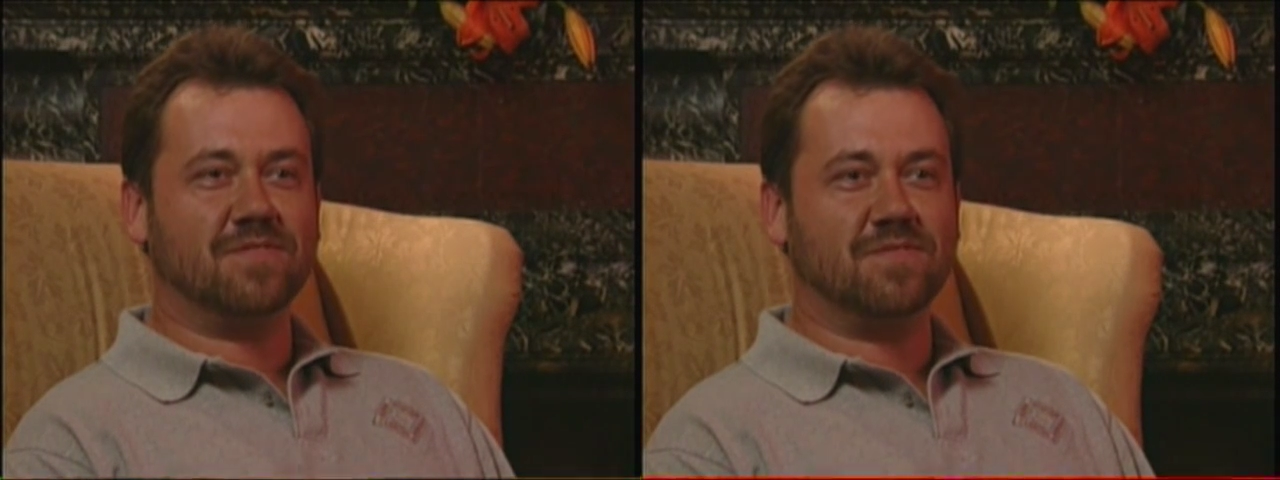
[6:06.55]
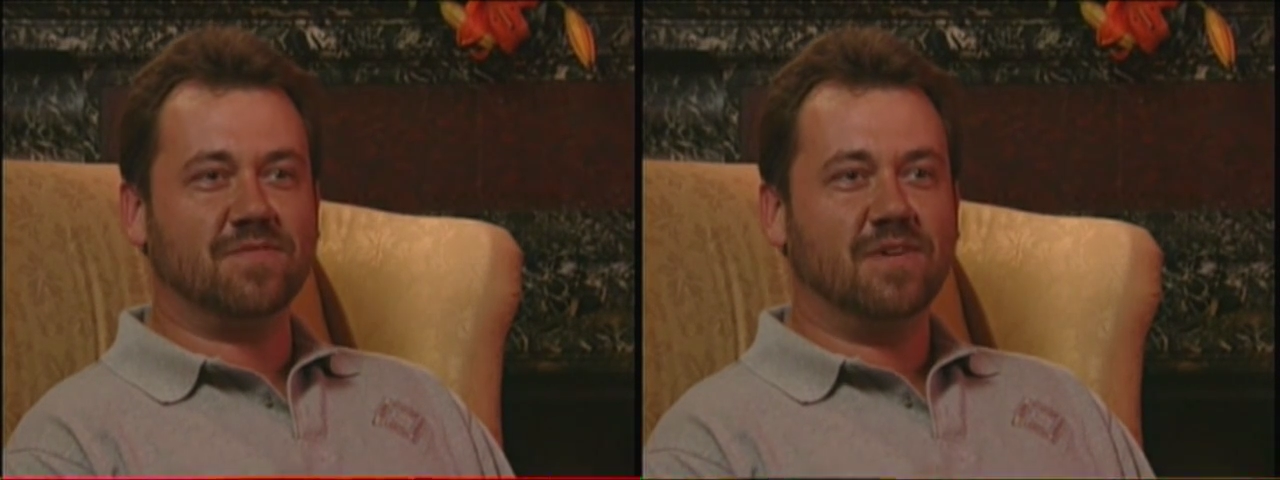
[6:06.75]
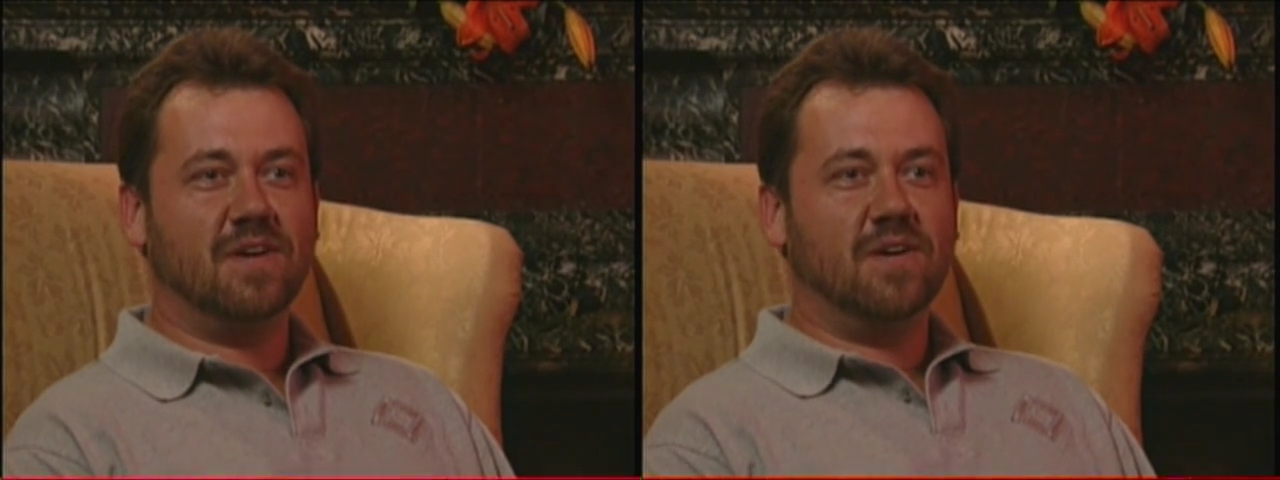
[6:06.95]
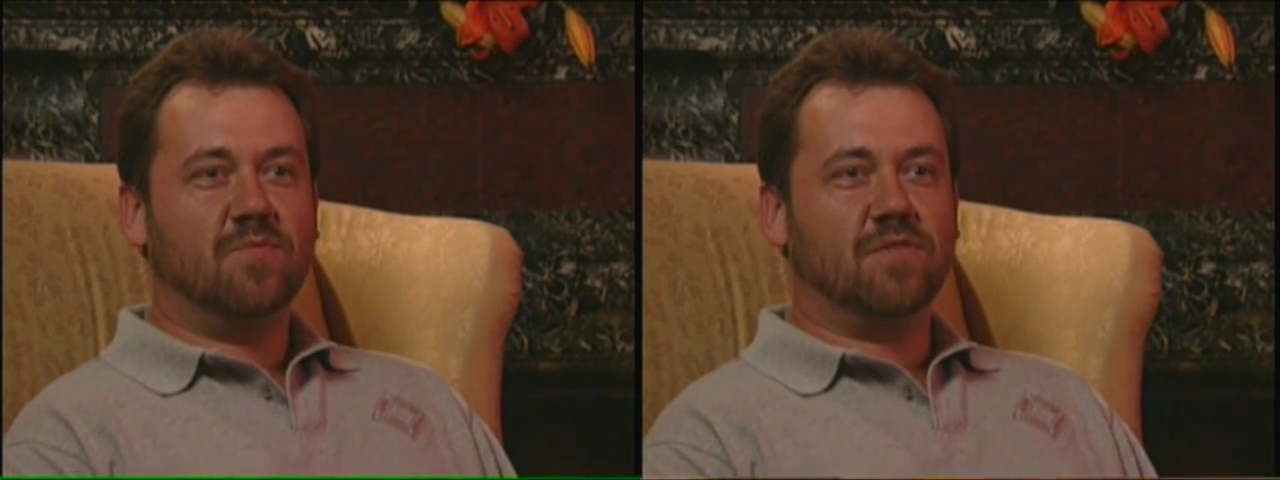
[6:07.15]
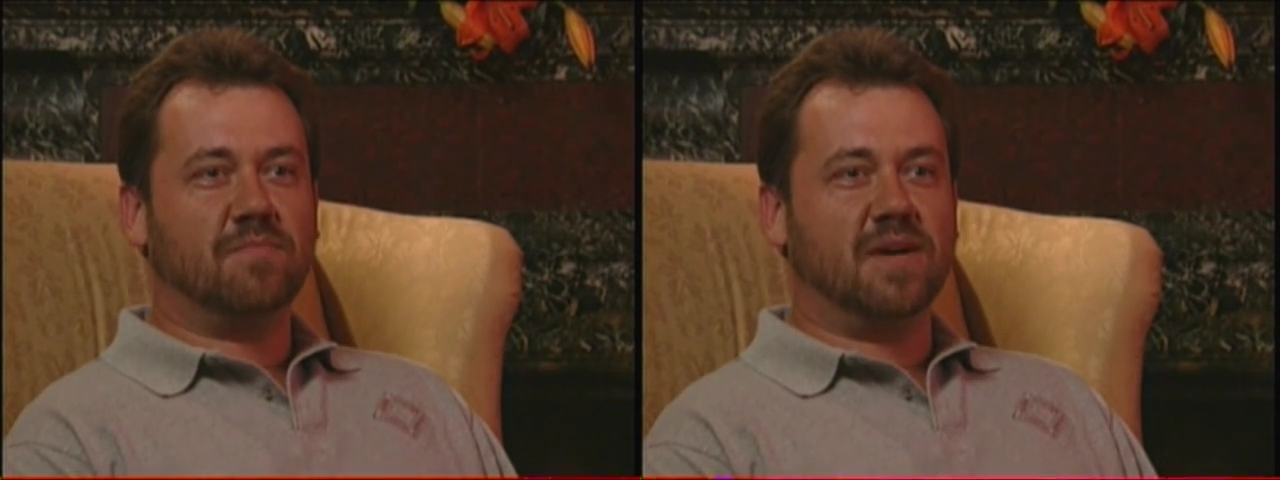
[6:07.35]
to
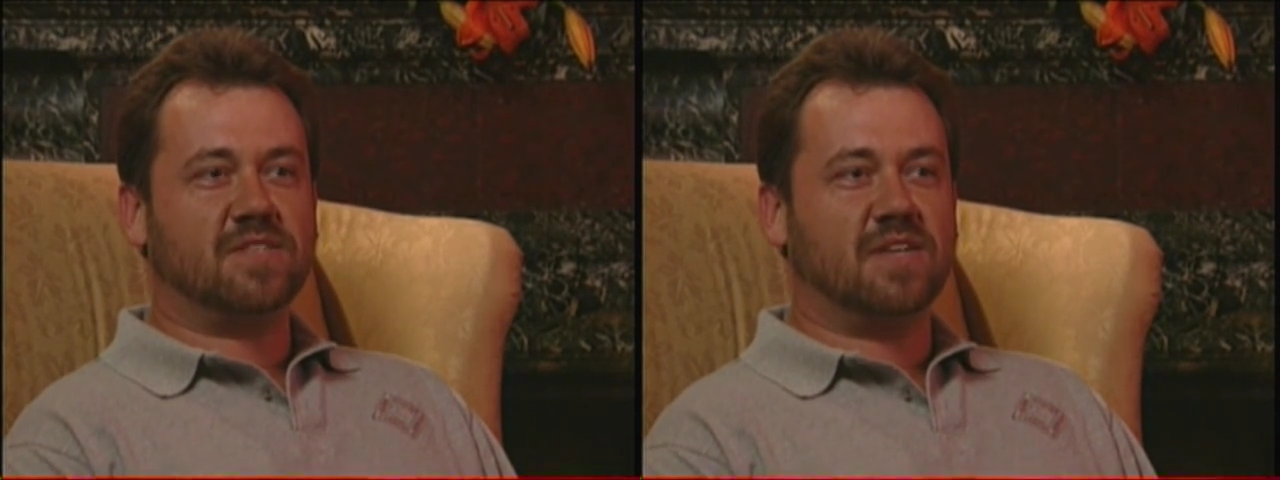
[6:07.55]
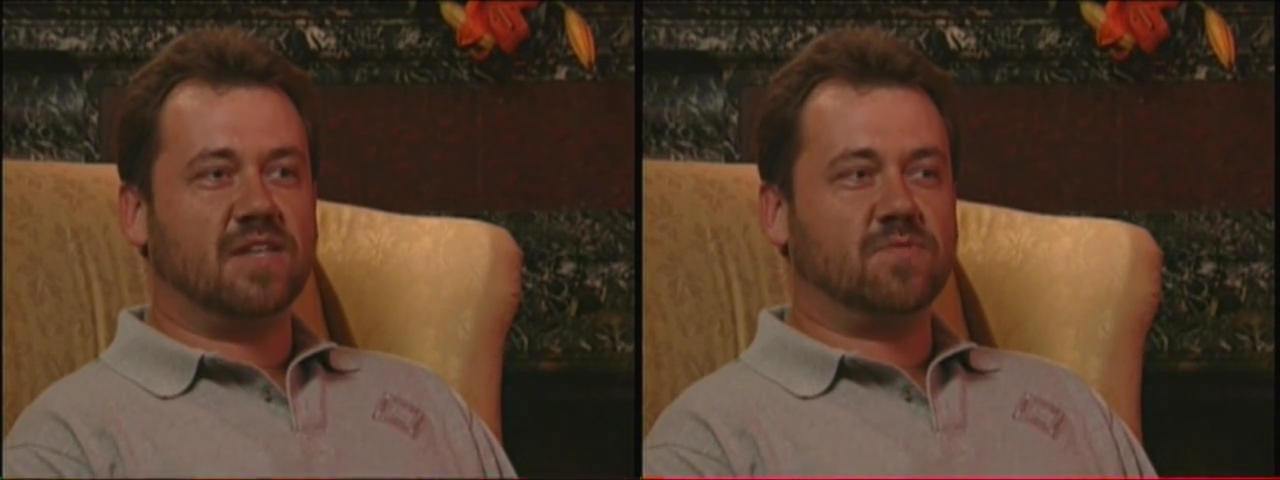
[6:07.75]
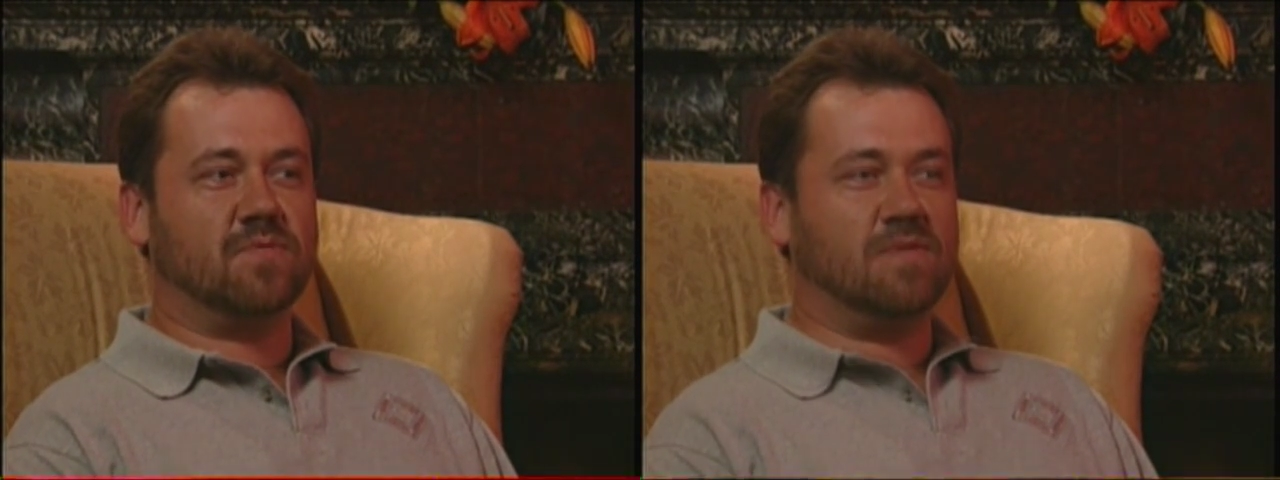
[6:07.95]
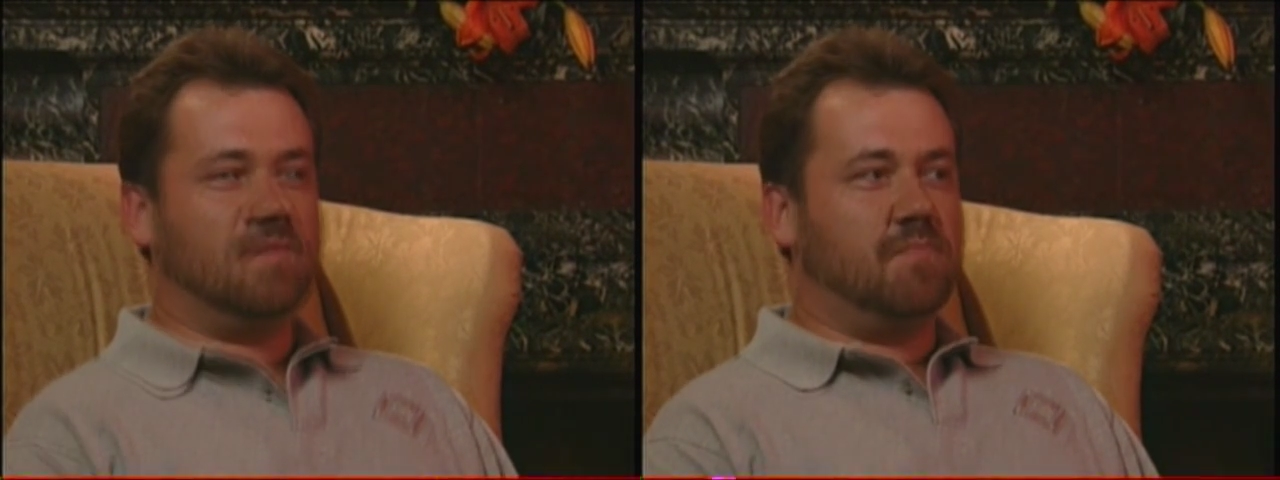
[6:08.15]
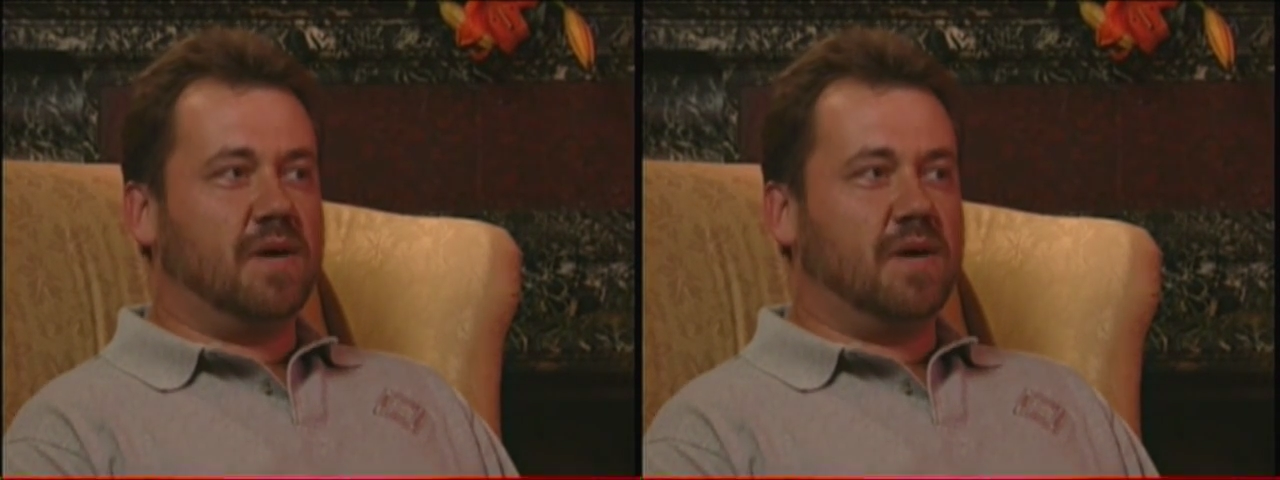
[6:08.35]
with my schedule.